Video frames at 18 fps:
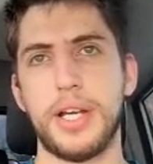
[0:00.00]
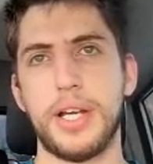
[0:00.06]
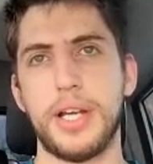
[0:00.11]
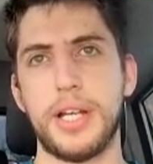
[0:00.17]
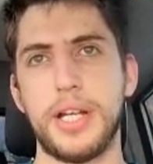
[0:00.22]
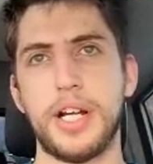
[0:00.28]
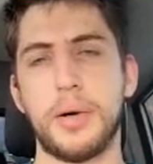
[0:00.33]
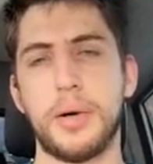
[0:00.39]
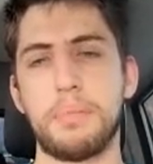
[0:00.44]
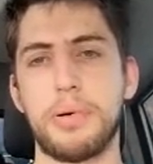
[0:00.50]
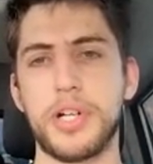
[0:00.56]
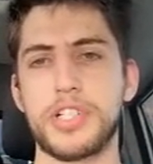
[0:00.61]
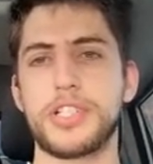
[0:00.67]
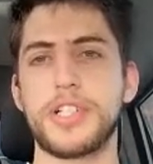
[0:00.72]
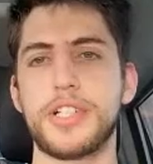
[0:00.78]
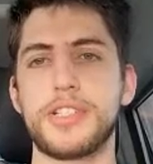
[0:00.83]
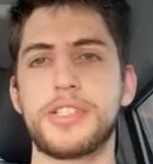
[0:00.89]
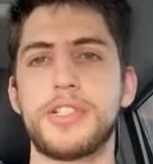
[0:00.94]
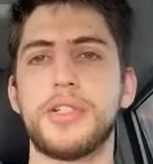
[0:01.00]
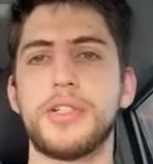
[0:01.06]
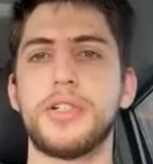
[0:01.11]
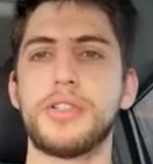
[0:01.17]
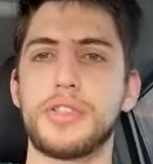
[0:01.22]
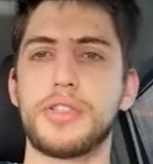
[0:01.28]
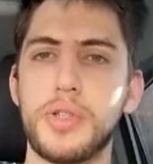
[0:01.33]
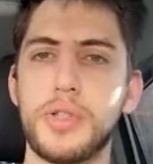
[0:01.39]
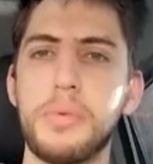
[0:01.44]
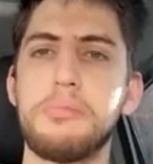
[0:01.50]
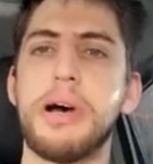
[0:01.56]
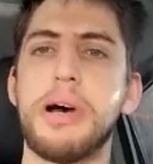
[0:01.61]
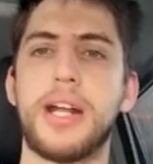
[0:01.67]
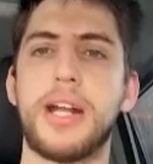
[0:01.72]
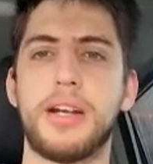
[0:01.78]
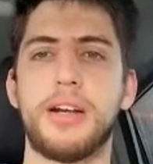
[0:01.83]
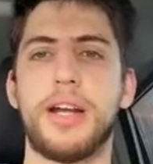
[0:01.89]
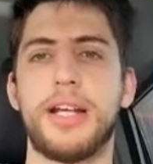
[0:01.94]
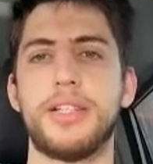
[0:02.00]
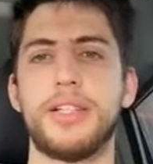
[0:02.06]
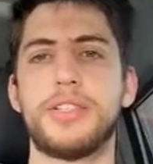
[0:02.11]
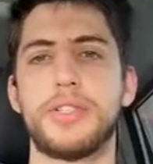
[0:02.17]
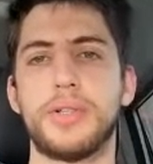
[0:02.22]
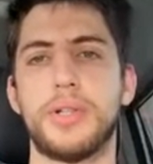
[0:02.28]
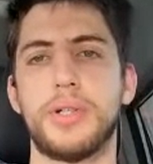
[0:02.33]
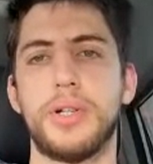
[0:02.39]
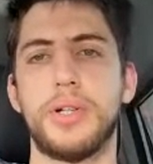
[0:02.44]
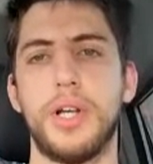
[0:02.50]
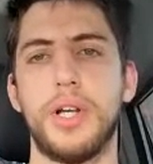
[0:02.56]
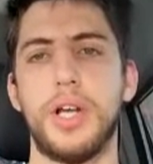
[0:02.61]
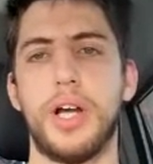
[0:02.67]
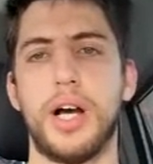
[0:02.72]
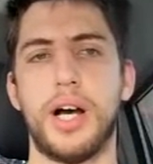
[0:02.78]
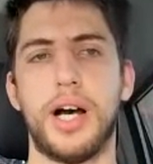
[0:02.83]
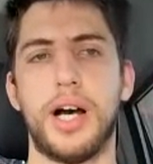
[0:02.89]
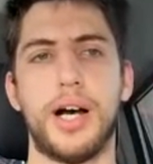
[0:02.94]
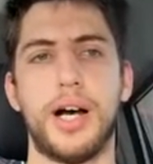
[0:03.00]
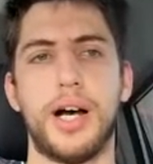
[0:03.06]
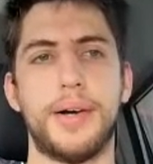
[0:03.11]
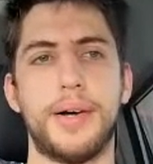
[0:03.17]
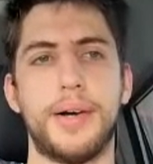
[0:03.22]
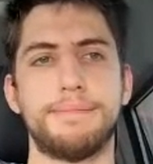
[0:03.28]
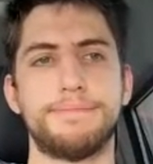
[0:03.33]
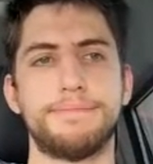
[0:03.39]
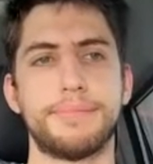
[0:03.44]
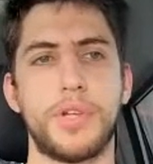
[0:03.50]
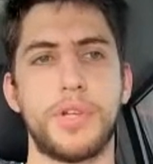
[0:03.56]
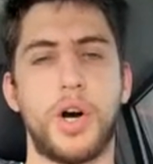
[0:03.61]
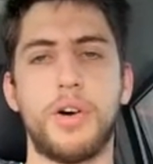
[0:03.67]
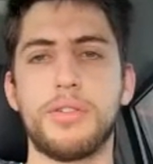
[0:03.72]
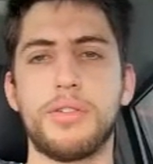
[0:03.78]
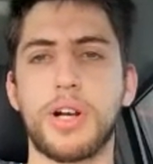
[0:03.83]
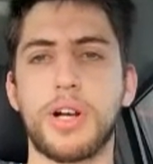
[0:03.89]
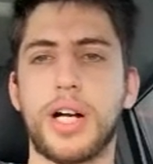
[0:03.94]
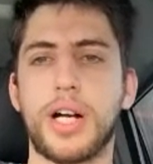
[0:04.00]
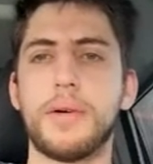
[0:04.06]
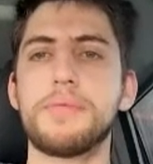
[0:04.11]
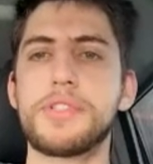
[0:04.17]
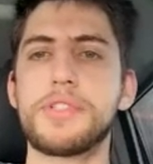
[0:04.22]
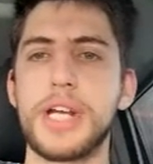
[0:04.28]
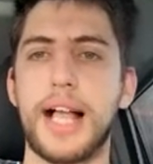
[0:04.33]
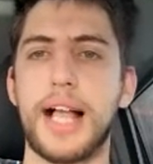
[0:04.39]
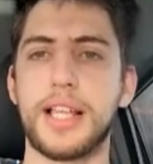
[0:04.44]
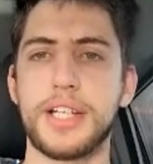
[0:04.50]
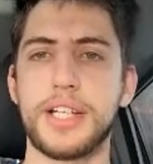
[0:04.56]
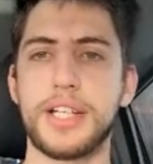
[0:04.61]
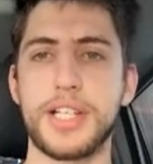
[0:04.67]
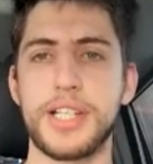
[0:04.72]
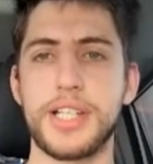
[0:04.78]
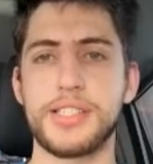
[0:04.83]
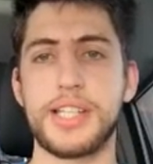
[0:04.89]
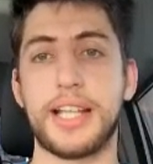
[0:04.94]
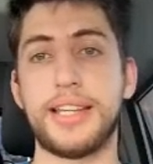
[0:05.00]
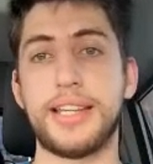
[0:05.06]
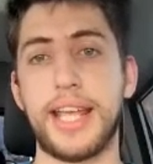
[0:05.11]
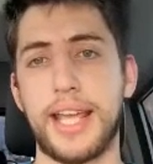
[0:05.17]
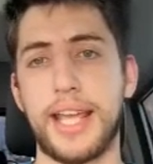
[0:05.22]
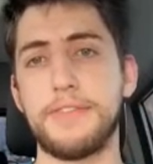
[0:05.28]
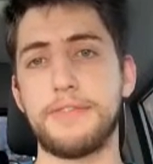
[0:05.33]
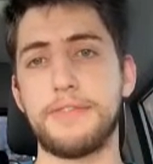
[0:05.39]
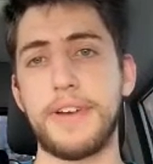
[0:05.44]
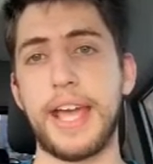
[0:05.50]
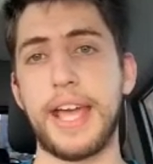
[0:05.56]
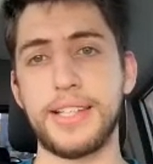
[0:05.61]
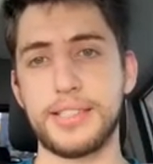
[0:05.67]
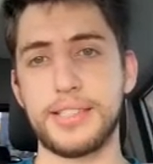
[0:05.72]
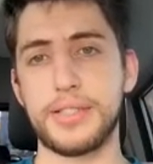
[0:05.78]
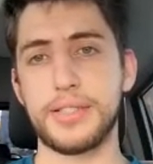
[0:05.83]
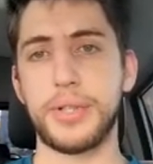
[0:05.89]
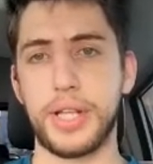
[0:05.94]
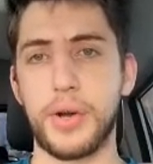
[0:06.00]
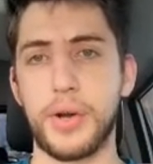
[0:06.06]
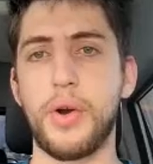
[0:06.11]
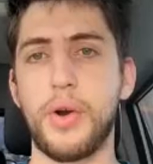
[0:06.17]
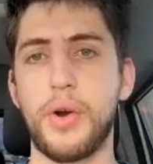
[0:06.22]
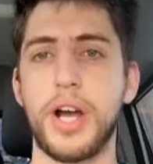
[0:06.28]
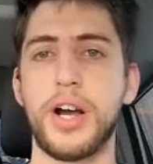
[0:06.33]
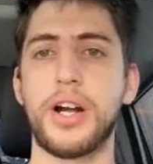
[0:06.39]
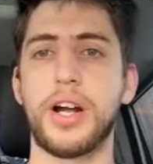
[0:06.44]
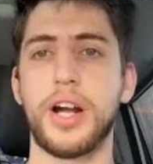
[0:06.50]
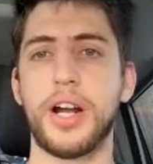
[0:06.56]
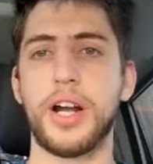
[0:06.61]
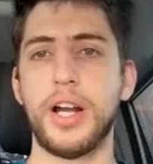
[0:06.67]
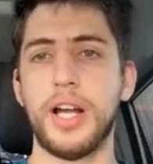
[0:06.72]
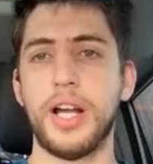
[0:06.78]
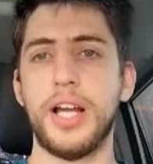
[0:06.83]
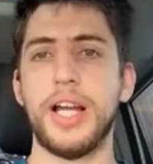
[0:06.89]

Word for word: you know, pushed us to to do better and to um, overcome challenges that they faced when they were younger.